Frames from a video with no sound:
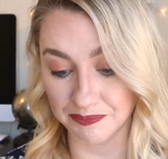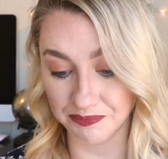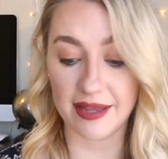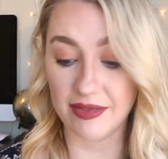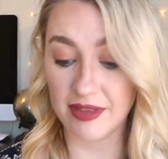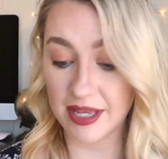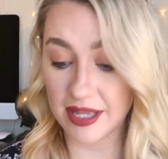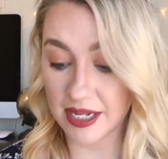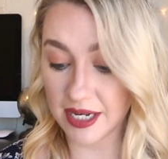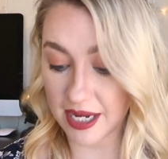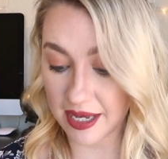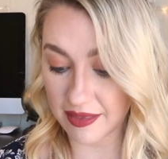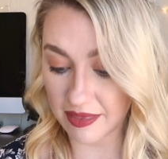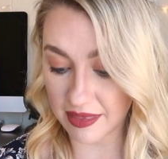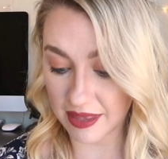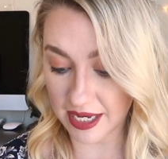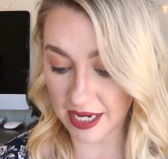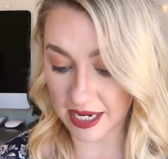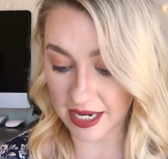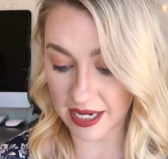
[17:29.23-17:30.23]
And then
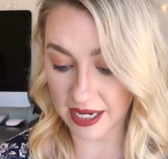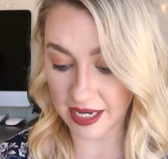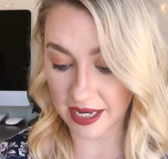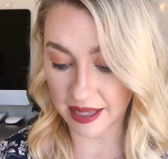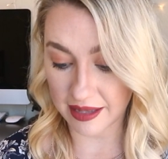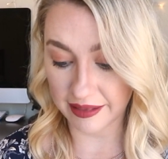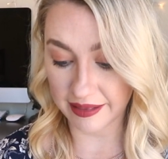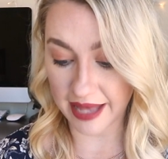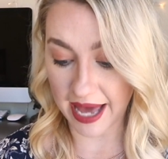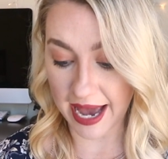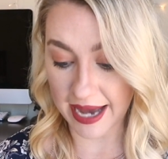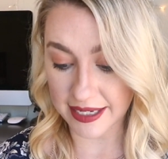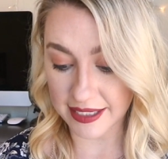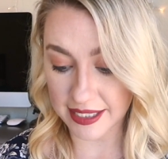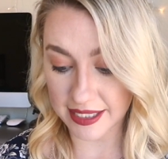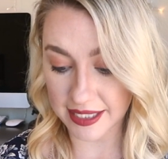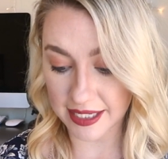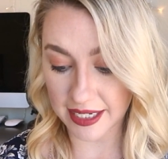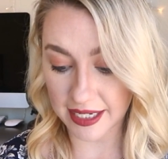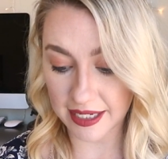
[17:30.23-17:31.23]
the
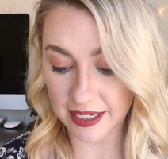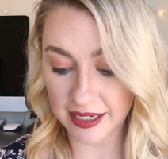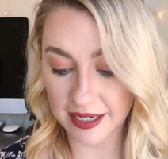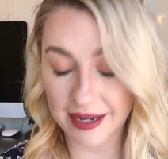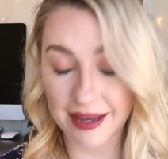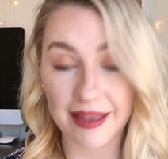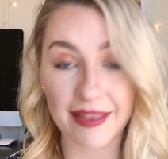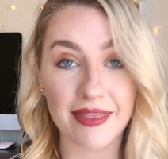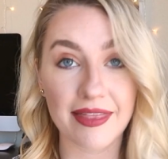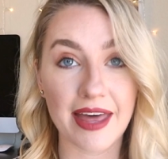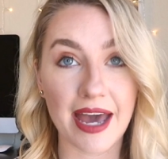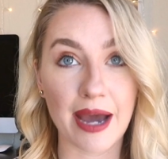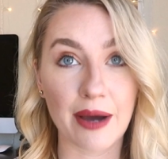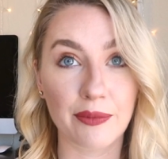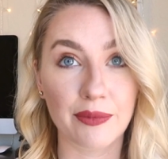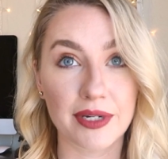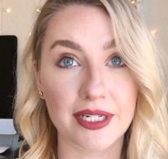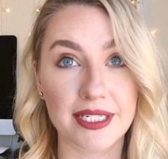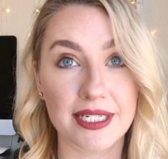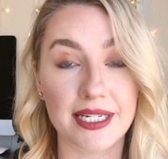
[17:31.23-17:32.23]
last thing
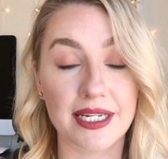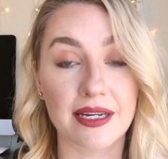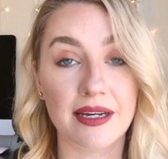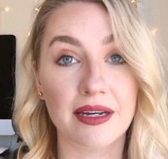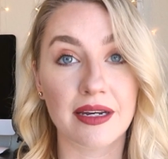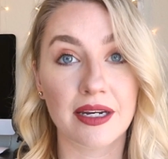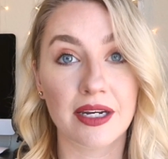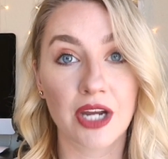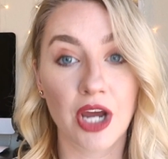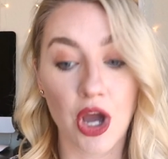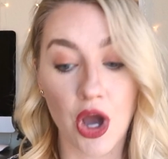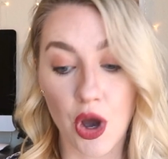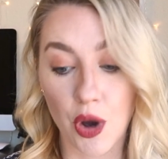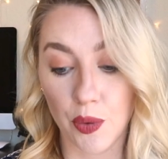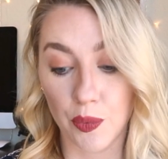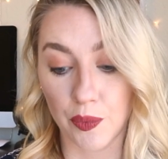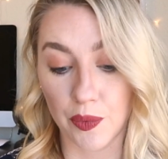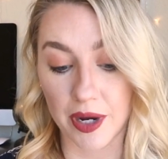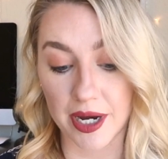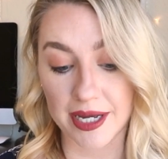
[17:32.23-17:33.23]
that we did
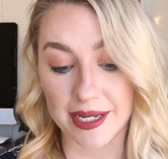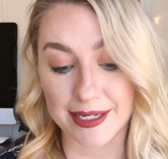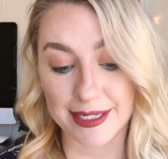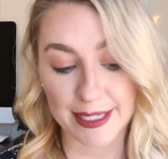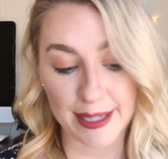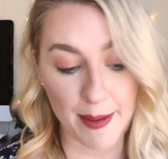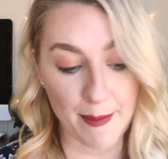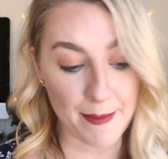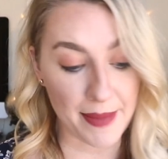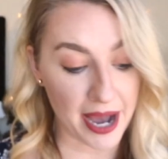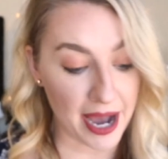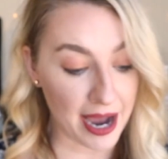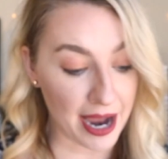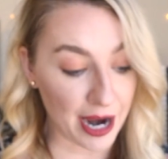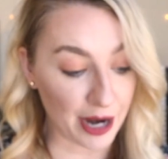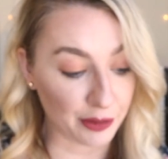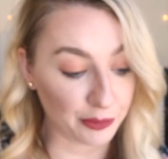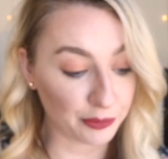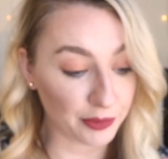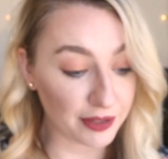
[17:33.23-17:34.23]
was
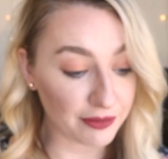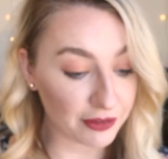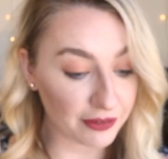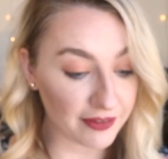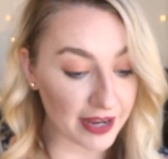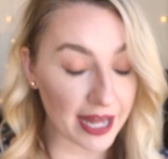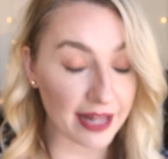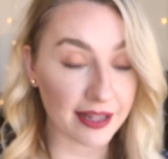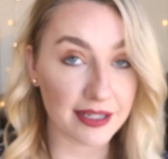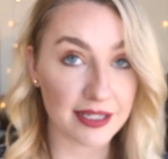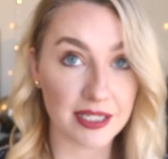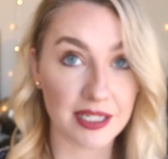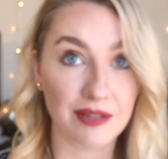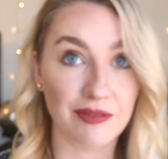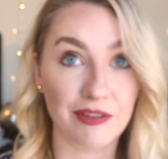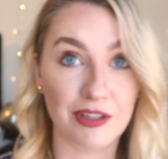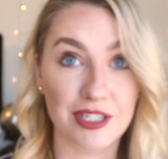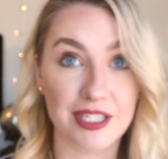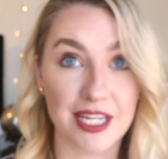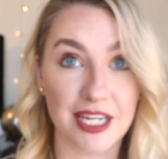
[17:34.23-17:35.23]
my River Valley
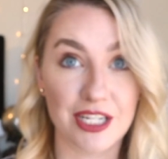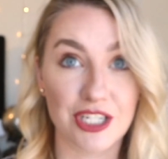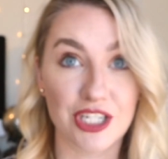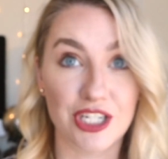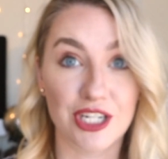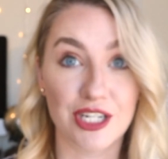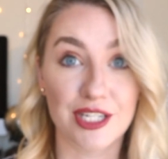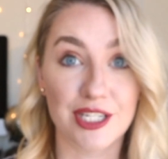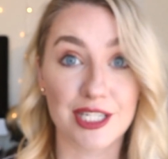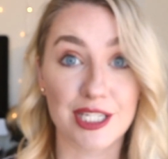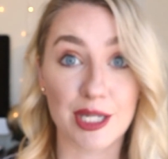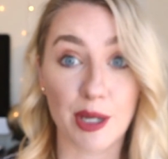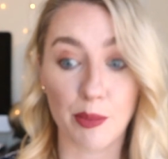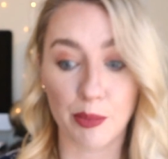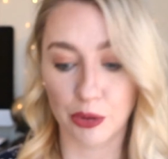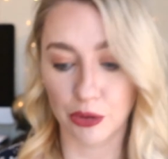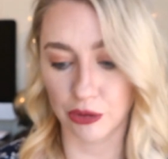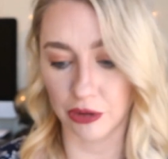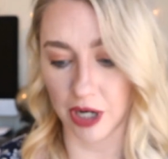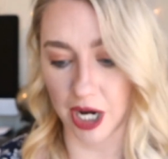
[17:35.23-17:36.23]
Civilizations
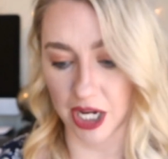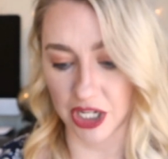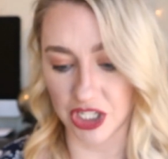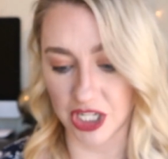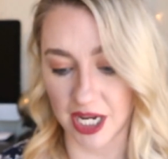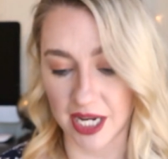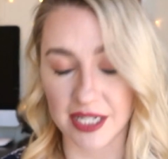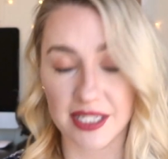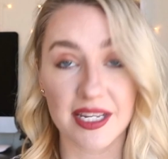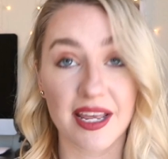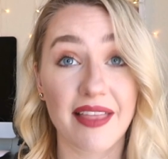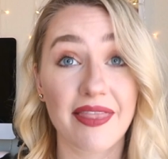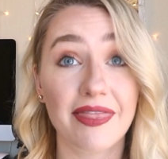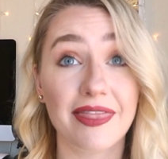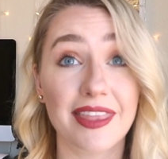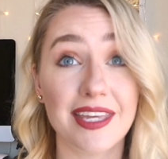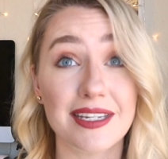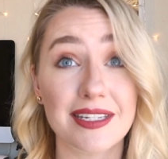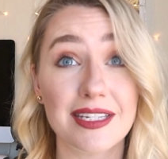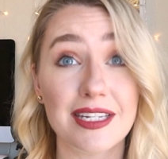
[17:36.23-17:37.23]
project.
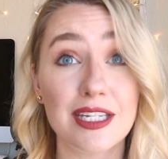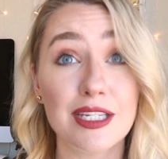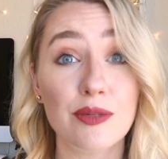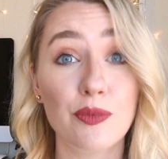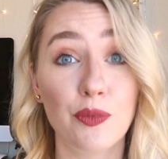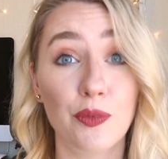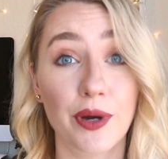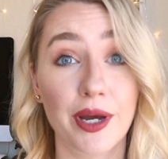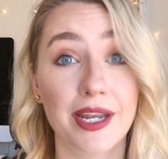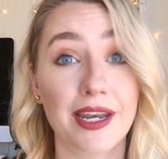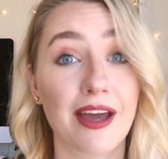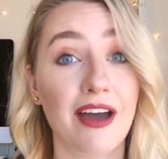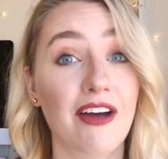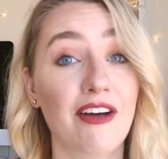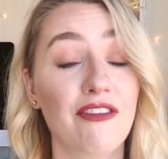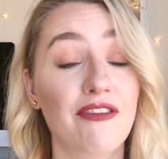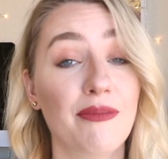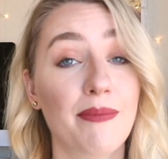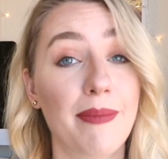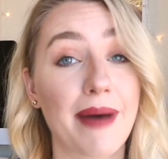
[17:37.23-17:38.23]
This is one
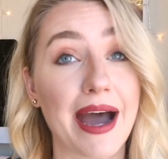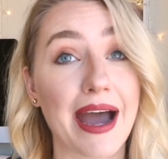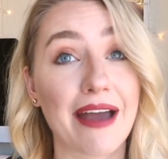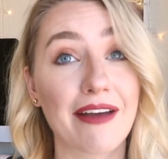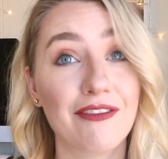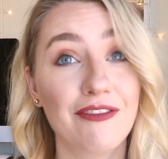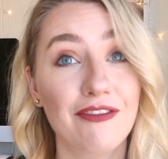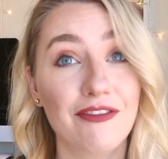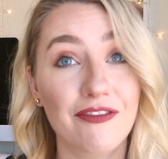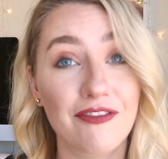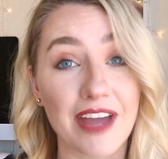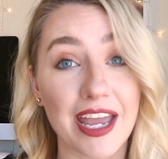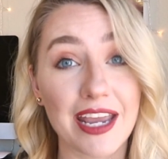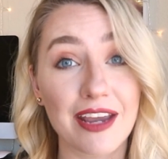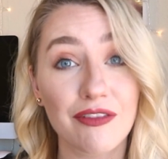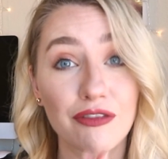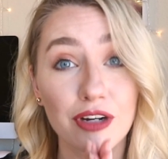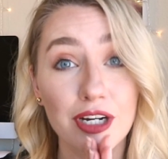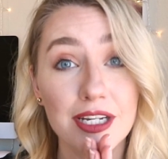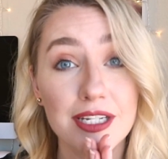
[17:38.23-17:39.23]
of my
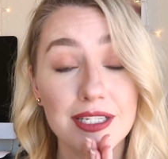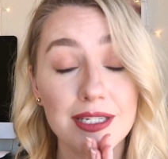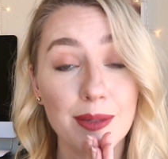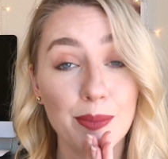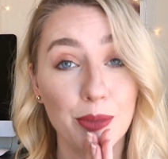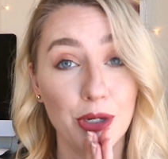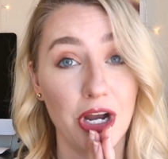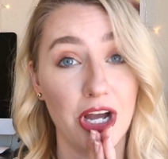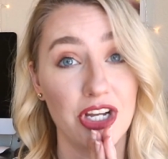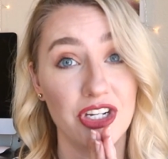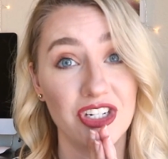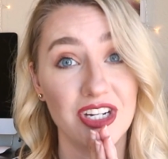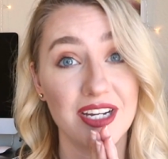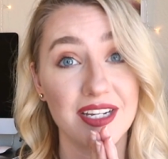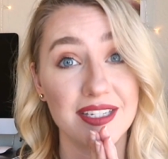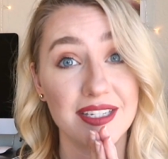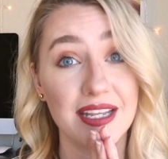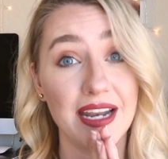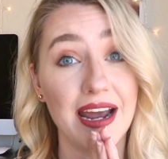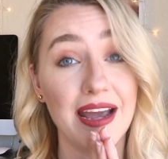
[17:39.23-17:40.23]
favorite
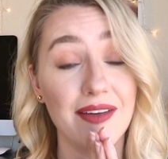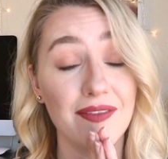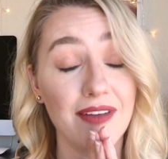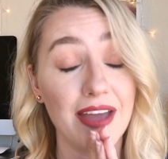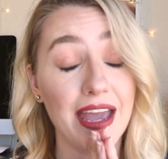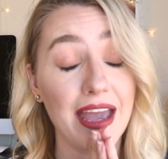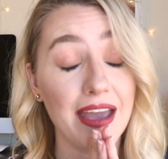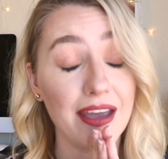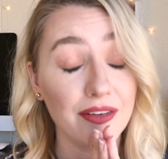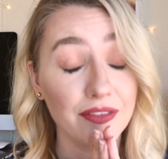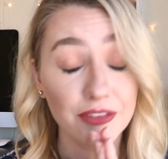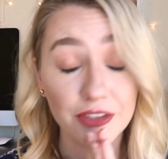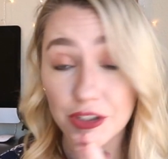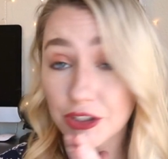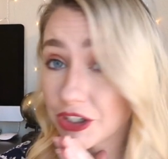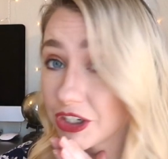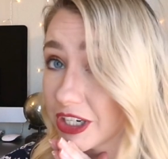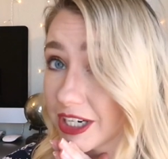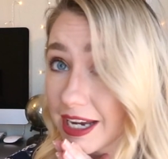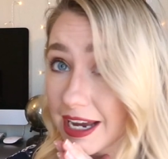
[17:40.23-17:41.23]
projects that I've
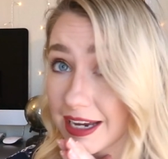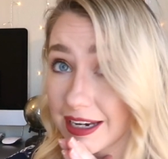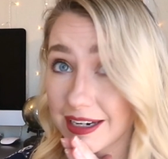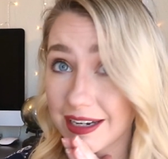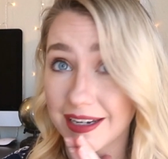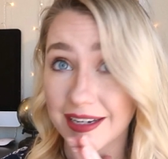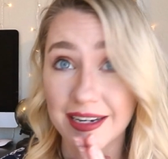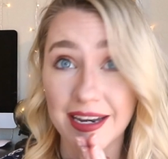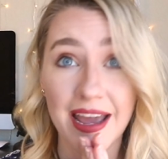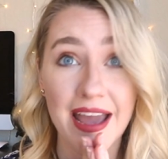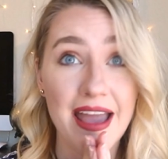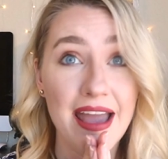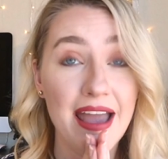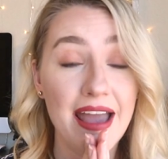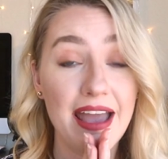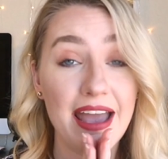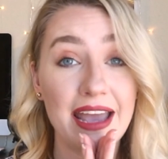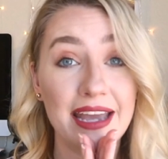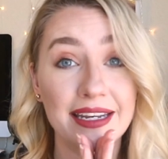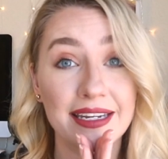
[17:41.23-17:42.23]
ever created,
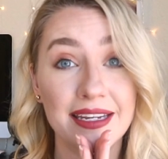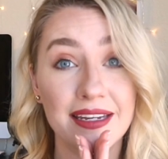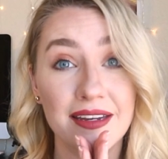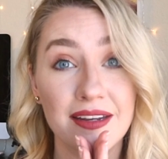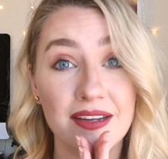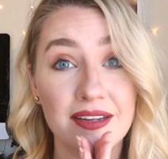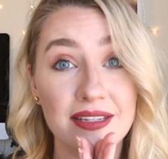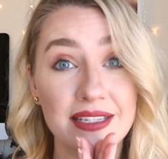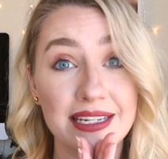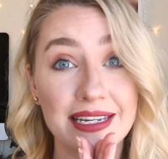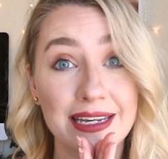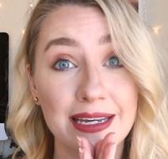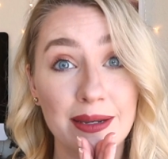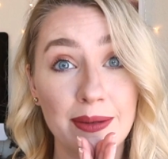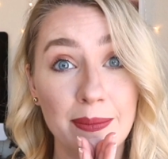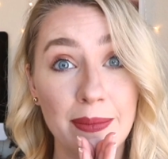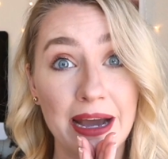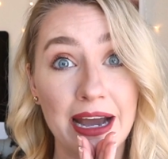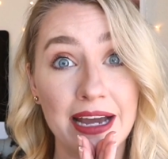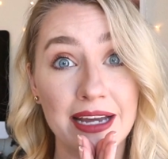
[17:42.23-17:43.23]
and it is
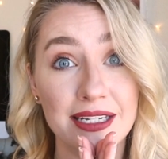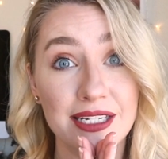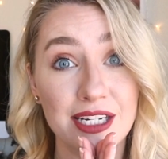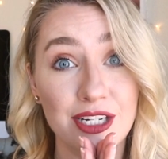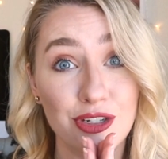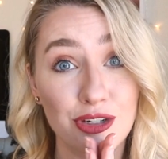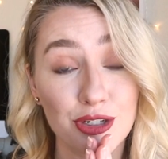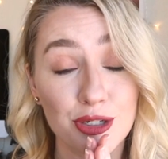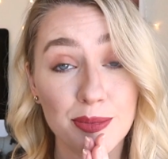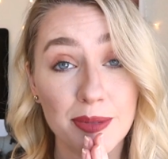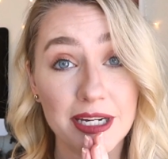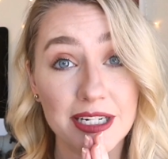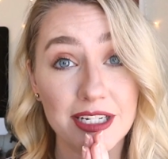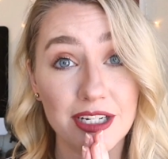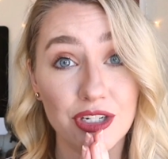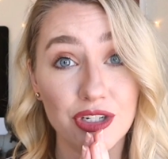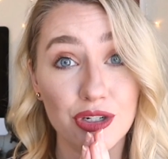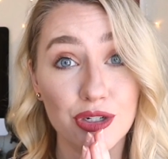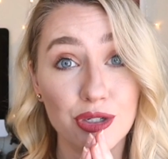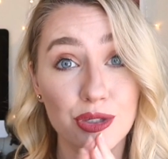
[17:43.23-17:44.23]
in my Teachers Pay
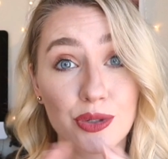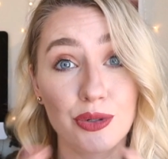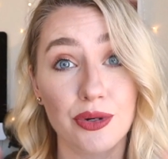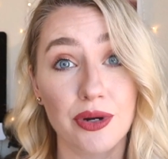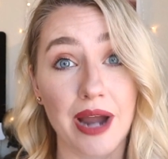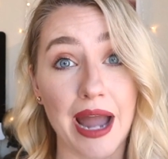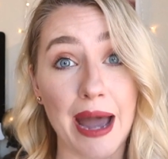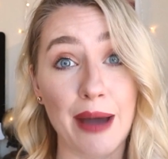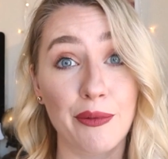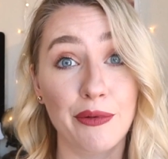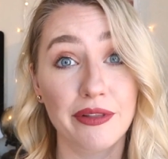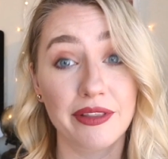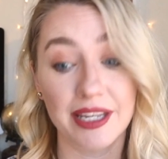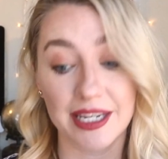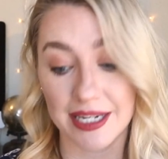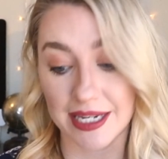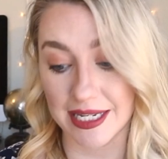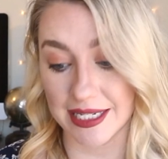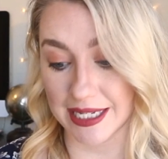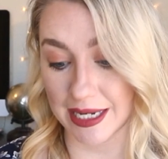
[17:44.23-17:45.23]
Teacher store. I will
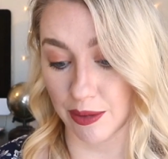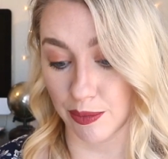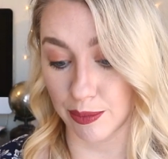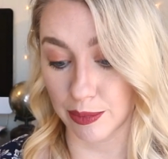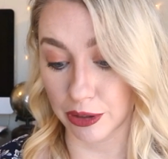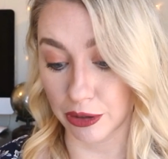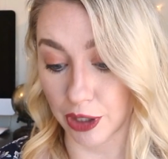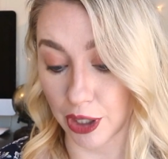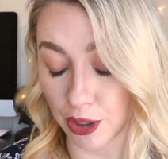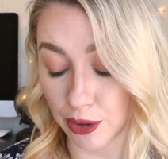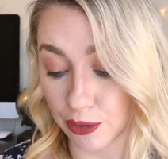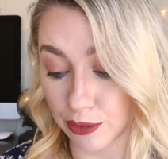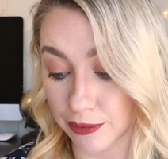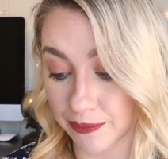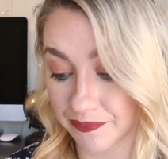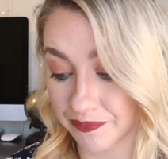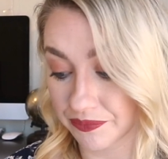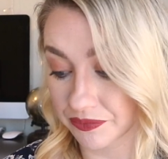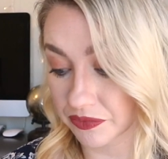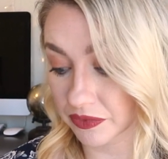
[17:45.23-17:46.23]
link it down below.